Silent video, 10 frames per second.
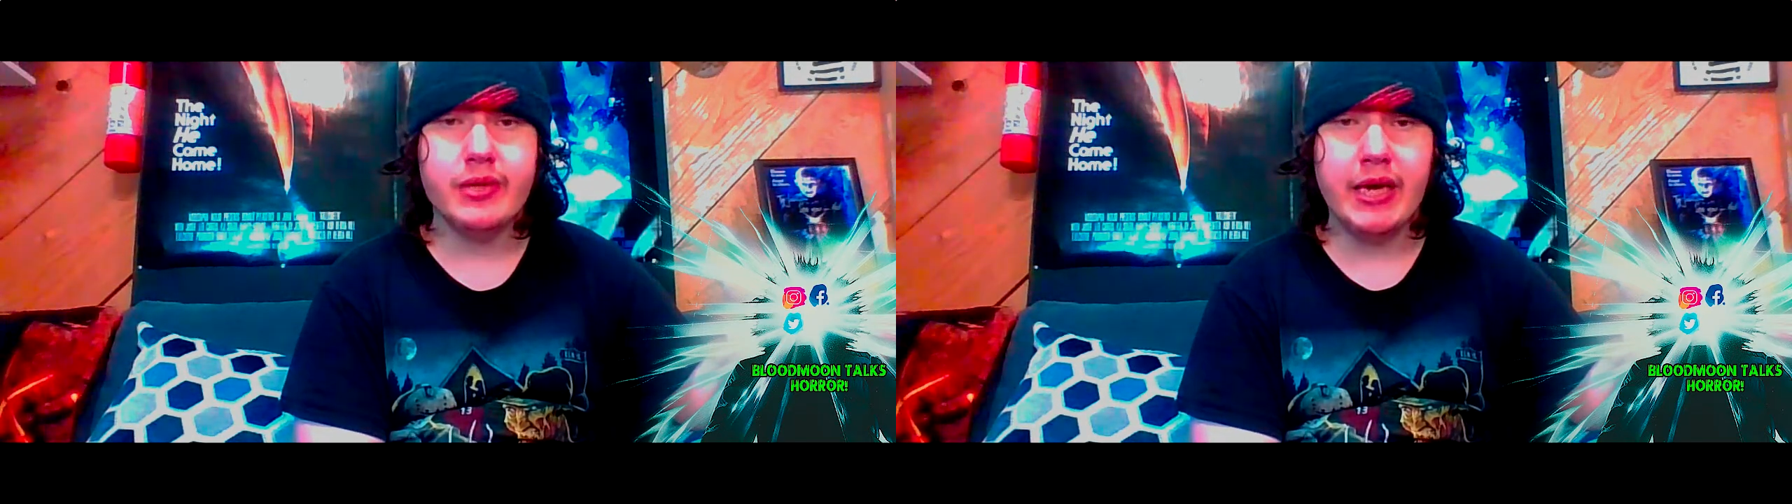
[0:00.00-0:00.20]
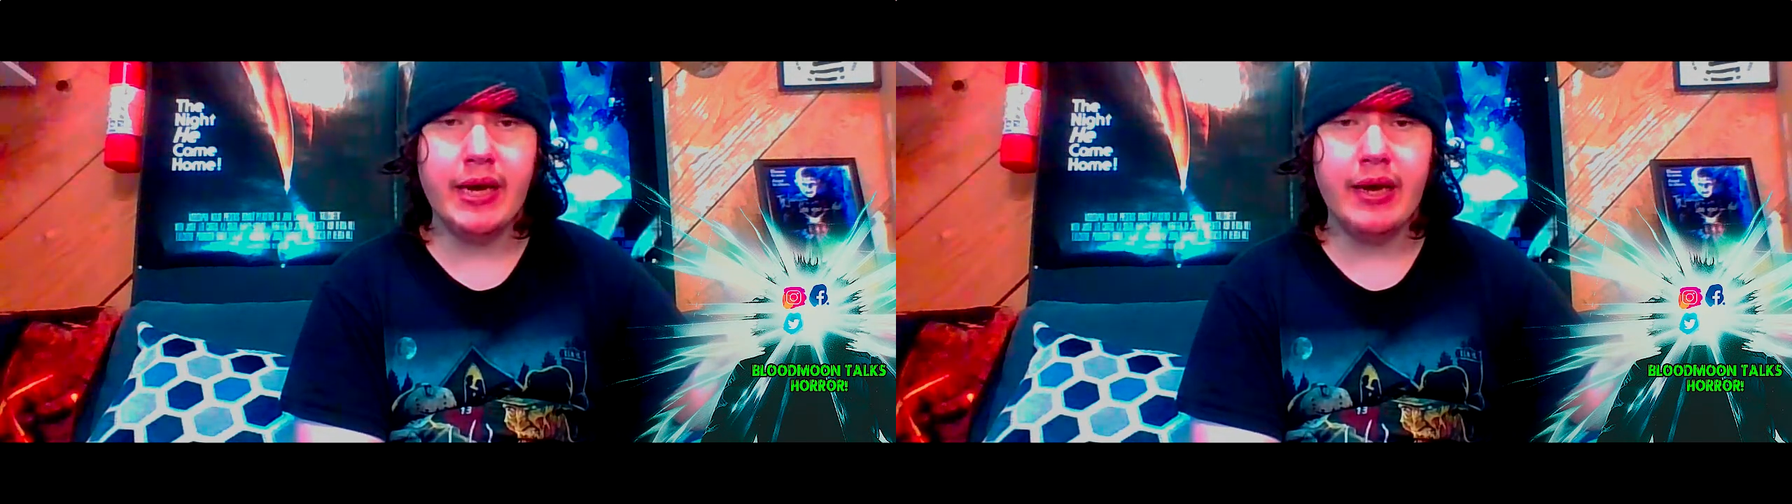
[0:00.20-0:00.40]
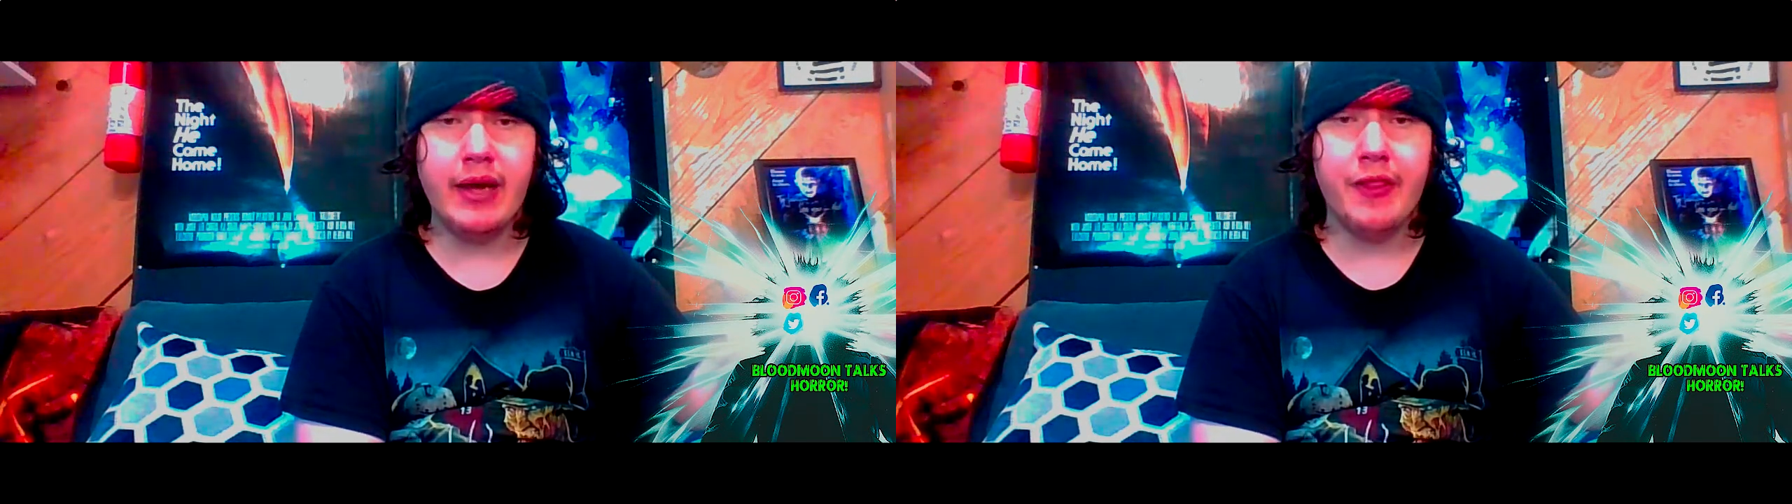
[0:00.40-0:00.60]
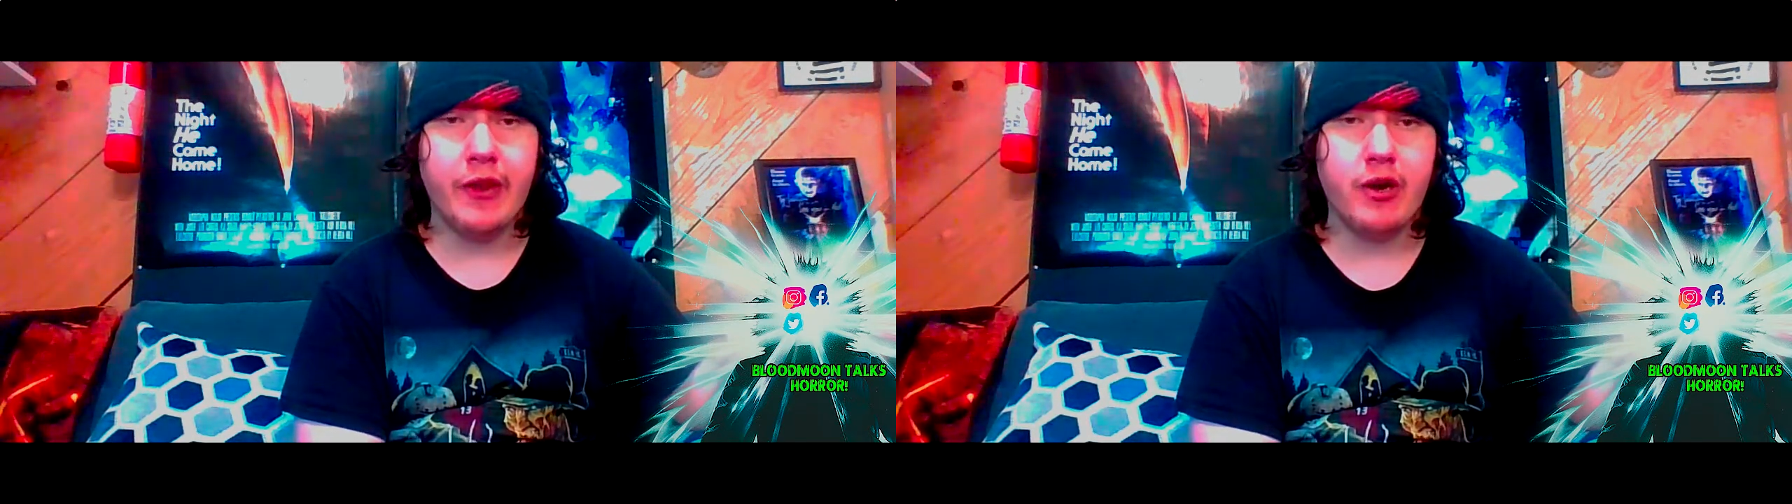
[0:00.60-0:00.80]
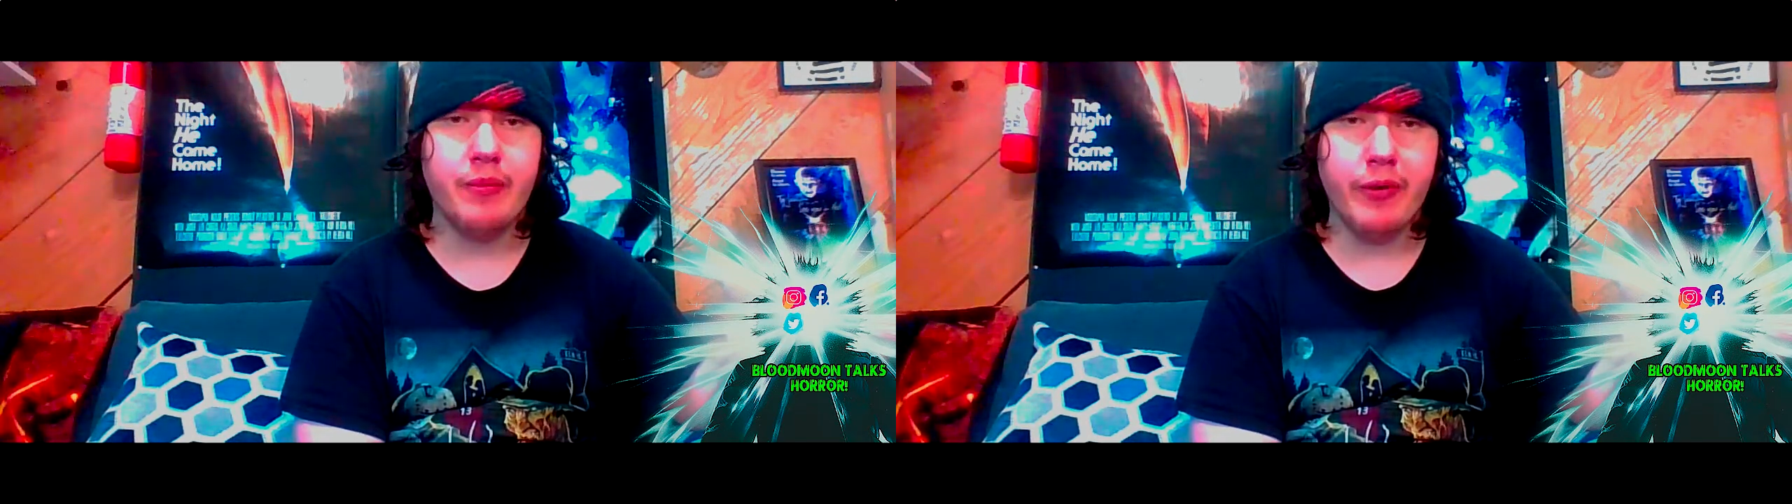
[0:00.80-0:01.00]
a
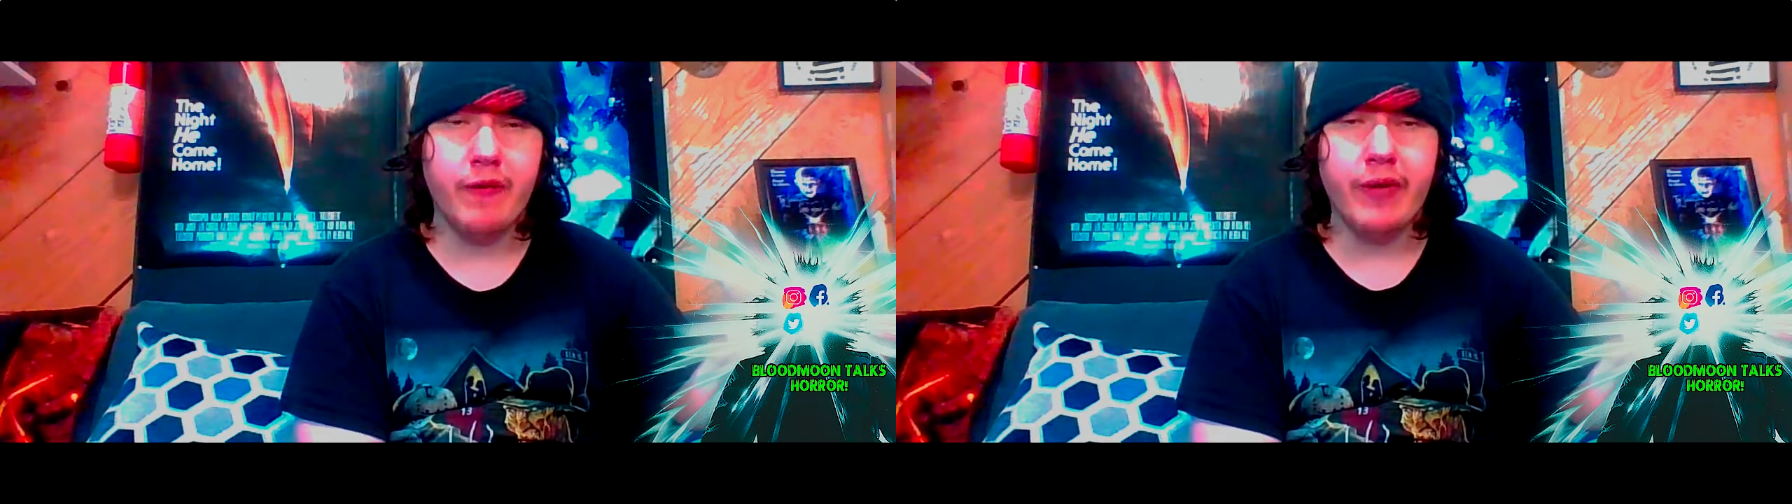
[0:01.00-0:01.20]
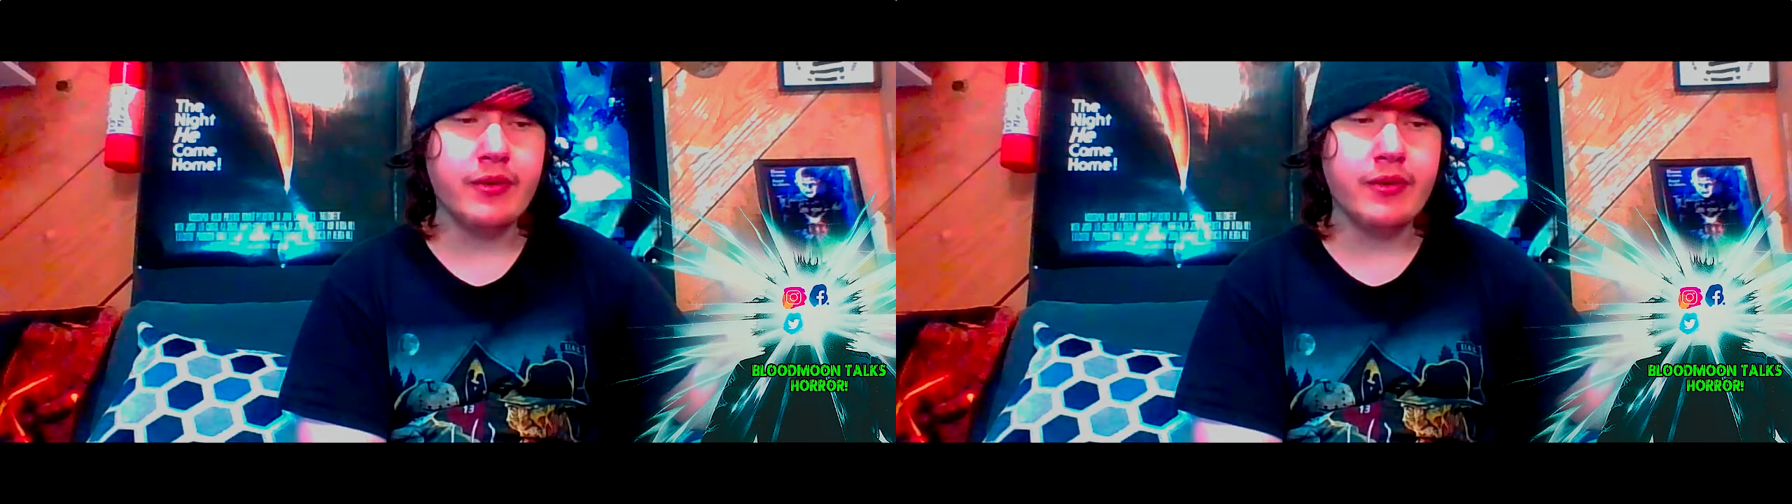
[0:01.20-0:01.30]
third movie.